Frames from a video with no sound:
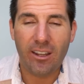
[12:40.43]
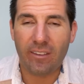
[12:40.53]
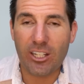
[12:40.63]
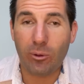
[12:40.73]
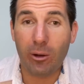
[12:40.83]

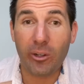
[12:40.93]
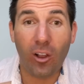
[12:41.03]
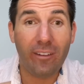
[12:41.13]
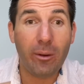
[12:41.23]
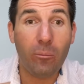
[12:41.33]
That's why we
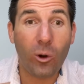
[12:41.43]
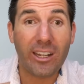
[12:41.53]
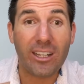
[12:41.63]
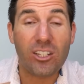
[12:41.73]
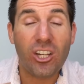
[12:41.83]
all have a
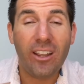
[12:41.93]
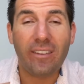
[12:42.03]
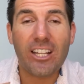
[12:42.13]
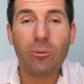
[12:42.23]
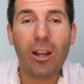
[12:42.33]
mortgage.
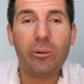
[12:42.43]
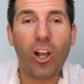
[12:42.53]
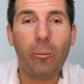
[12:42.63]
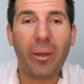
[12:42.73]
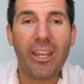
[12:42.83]
That's why we
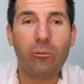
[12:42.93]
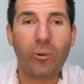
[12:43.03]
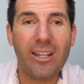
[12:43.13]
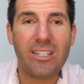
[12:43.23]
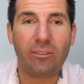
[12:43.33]
all pay
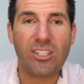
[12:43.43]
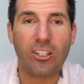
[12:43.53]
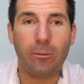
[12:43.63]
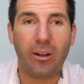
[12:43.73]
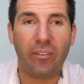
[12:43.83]
rent every
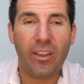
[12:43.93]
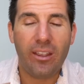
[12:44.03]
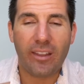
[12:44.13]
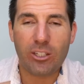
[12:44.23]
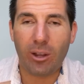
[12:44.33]
single month.
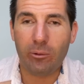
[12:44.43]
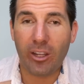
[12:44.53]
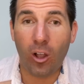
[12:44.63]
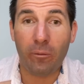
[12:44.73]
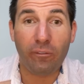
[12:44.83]
That's why we
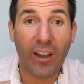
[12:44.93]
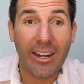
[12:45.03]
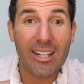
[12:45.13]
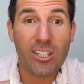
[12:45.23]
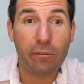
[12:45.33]
all
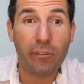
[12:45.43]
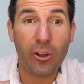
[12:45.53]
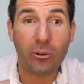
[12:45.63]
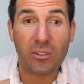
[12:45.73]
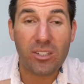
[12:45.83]
finance our
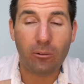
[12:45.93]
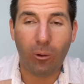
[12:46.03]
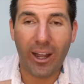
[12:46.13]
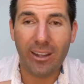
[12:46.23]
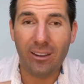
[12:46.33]
phones.
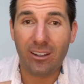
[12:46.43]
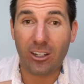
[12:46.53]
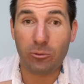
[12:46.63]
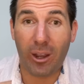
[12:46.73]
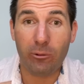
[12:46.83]
Why? Because
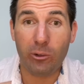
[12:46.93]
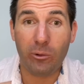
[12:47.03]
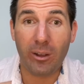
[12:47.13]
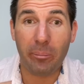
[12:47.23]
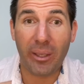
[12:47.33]
because why would we
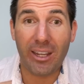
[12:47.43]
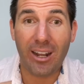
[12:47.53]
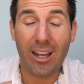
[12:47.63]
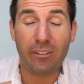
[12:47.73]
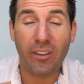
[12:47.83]
want to pay it
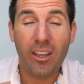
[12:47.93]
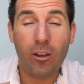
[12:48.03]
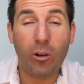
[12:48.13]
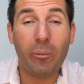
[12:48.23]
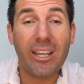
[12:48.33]
off
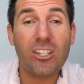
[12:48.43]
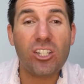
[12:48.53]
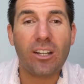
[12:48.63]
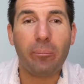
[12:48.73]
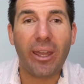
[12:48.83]
when we can
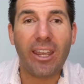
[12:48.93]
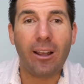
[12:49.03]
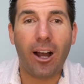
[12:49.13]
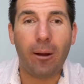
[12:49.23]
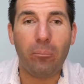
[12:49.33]
just pay
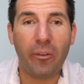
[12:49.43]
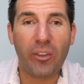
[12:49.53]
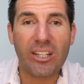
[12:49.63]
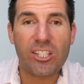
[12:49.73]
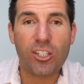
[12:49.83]
uh,
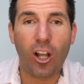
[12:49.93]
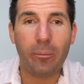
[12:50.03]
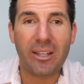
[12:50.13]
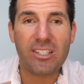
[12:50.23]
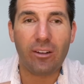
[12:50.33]
monthly
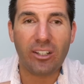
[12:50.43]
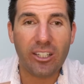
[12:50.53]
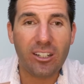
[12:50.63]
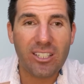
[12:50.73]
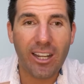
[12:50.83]
installments of a
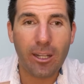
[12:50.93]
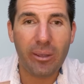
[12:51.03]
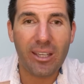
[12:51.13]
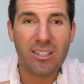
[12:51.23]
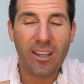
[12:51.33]
little tiny
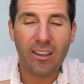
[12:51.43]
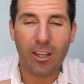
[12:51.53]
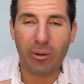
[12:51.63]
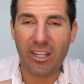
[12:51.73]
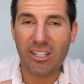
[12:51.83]
bit
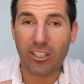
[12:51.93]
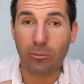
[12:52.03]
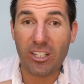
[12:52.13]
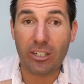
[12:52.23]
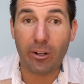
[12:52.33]
and we can take the
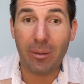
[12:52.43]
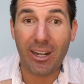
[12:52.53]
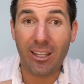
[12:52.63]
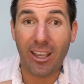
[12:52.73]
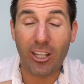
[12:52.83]
rest of our
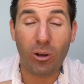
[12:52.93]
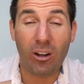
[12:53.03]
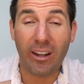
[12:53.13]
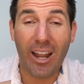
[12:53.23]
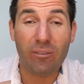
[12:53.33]
money and go
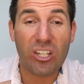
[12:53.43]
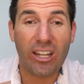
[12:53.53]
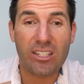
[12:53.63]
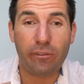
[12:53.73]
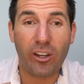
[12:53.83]
out and have
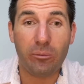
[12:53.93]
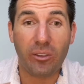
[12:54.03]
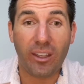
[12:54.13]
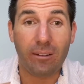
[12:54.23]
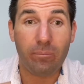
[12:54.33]
tons of fun with
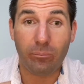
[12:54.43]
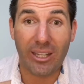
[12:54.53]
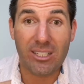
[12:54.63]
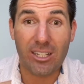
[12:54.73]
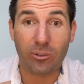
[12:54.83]
it?
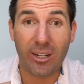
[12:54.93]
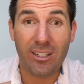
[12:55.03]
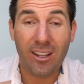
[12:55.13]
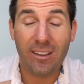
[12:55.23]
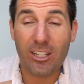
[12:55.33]
Makes sense, right?
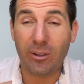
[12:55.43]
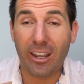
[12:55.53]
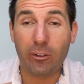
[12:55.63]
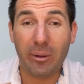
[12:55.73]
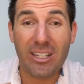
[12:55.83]
That's why
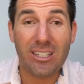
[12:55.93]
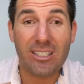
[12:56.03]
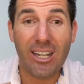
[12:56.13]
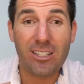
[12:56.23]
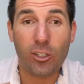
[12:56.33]
everybody is in
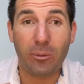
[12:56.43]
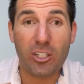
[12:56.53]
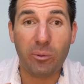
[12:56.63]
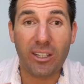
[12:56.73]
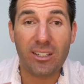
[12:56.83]
debt so
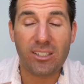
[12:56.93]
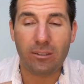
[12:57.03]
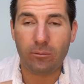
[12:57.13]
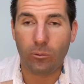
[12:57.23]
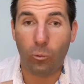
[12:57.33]
much because
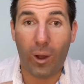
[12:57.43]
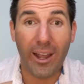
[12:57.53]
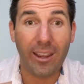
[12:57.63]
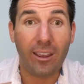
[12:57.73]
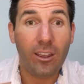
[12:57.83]

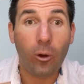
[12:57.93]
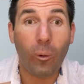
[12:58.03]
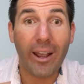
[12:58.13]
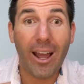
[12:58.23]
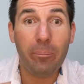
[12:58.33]
why?
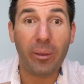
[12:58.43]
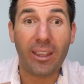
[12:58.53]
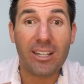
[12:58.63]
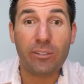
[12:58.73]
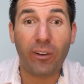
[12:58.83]
Why not be?
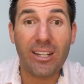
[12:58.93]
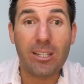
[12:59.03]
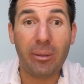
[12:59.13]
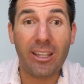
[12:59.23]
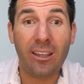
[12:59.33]
It's fun to
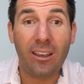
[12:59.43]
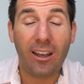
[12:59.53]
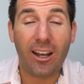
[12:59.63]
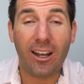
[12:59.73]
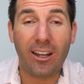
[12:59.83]
be
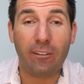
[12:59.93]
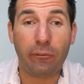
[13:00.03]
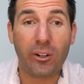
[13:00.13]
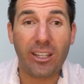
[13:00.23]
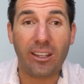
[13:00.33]
uh,
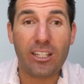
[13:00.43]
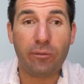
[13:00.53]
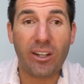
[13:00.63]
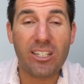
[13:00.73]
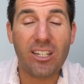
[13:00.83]
free. It's
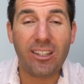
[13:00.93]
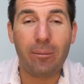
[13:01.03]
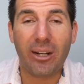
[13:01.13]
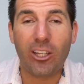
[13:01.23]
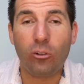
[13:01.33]
fun to take that
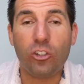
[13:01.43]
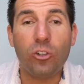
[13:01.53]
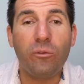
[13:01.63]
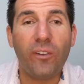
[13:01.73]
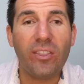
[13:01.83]
money and go
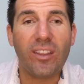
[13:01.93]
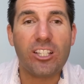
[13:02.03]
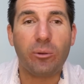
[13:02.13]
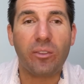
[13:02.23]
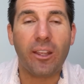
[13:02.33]
do fun
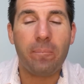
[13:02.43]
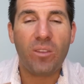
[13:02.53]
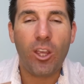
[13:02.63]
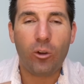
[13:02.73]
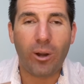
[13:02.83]
things with it
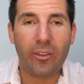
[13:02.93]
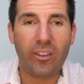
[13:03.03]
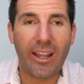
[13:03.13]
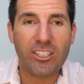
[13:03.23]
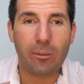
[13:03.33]
rather
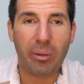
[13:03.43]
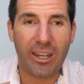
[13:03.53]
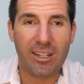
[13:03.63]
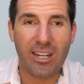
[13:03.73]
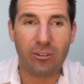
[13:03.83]
than actually
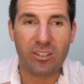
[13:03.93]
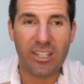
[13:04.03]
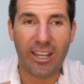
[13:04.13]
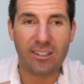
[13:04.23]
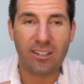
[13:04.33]
paying down
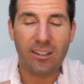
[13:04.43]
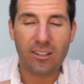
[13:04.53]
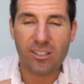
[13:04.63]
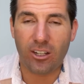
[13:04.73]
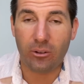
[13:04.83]
debt. So,